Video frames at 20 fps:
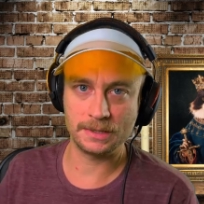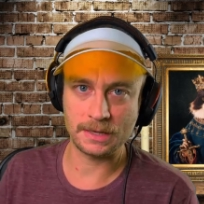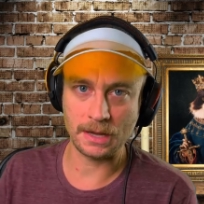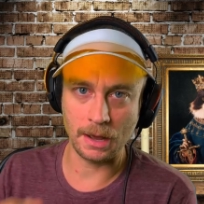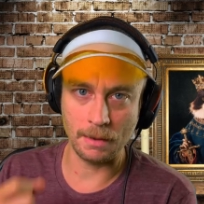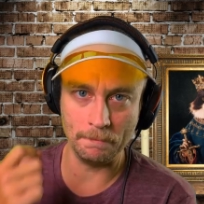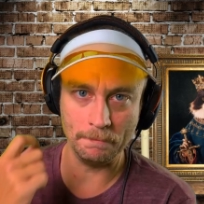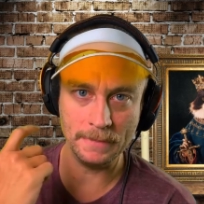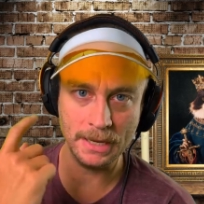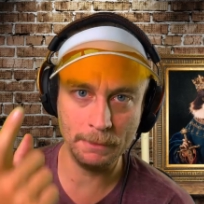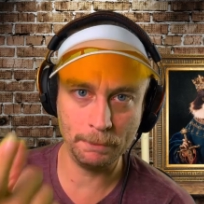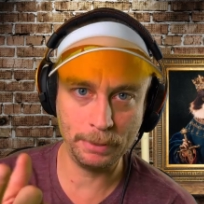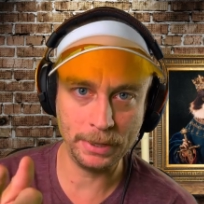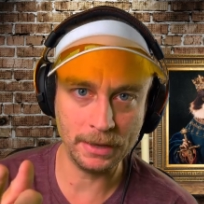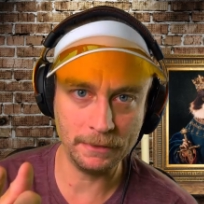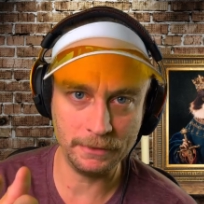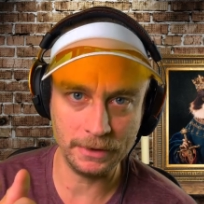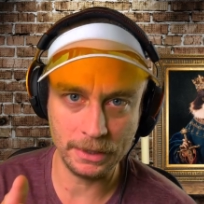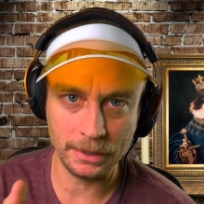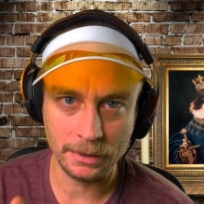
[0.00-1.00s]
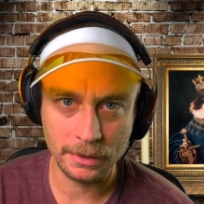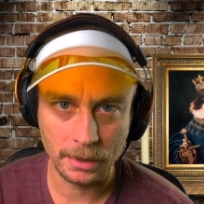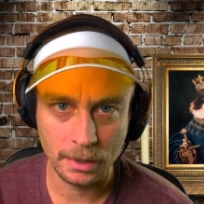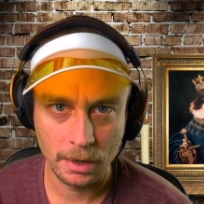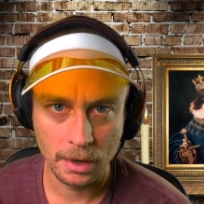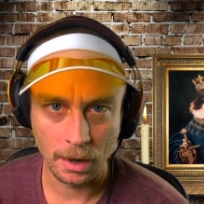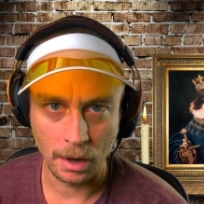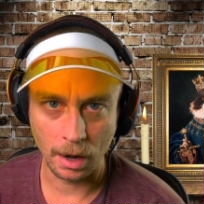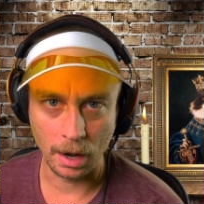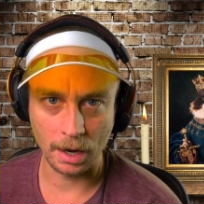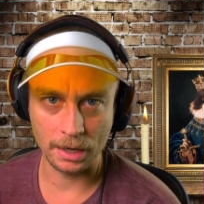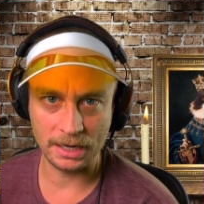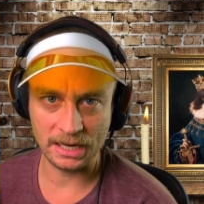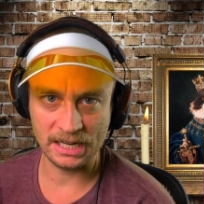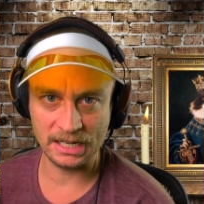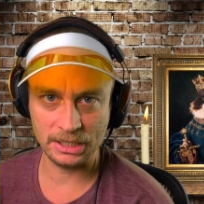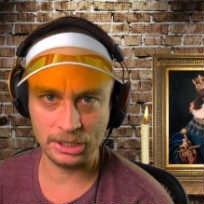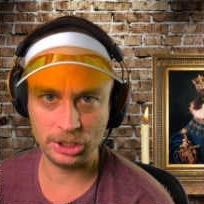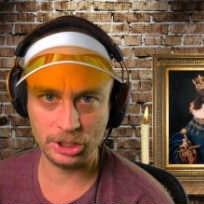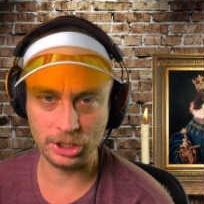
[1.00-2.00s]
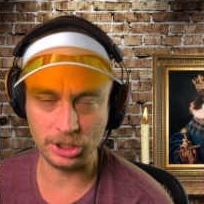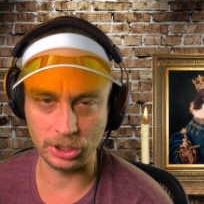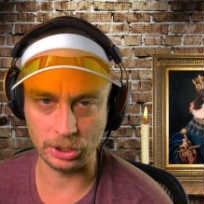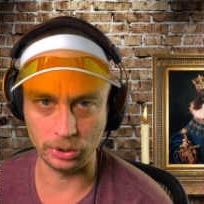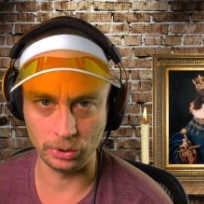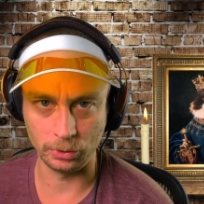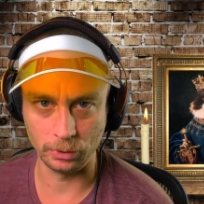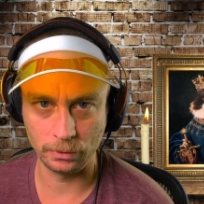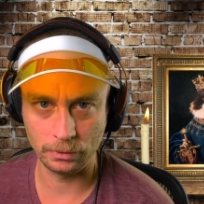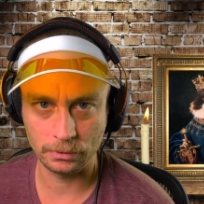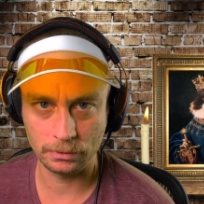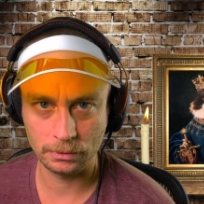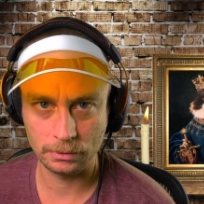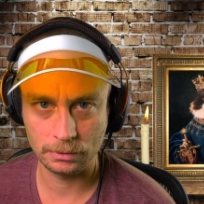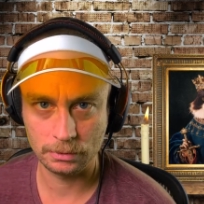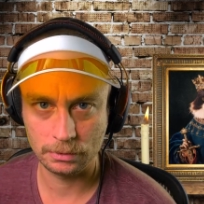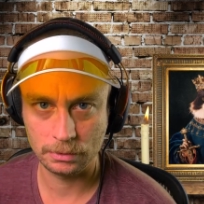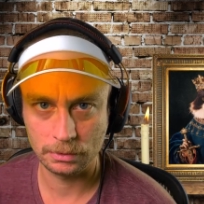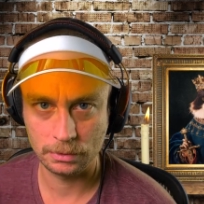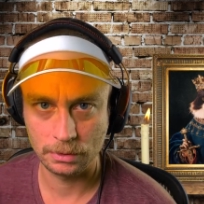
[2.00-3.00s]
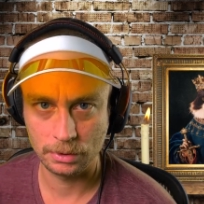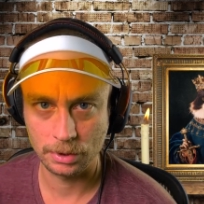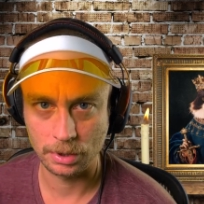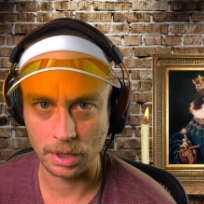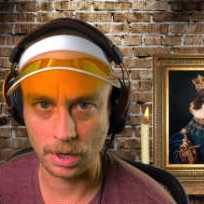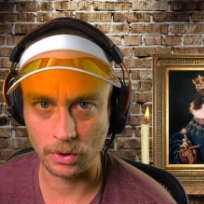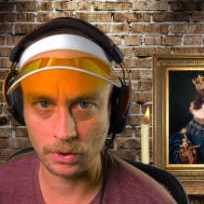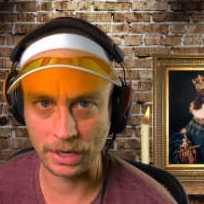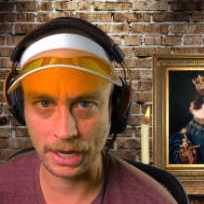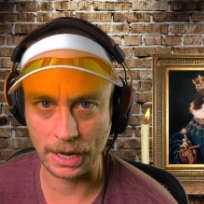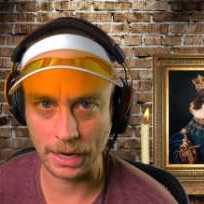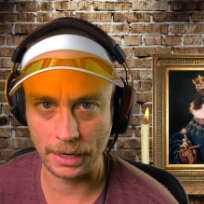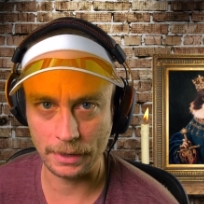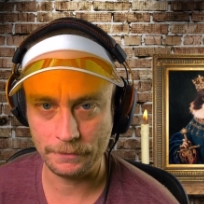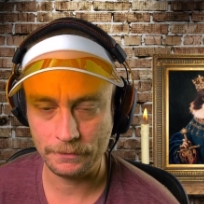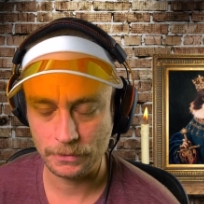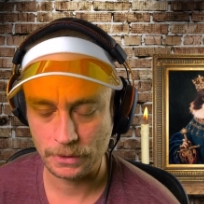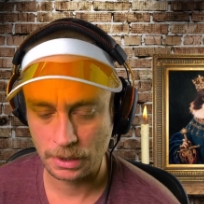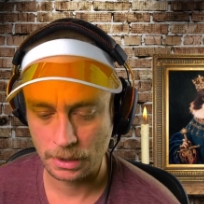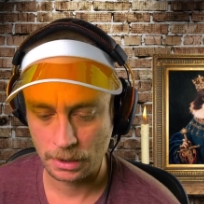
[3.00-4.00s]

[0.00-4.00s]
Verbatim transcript: a mid pivot on NQ, okay?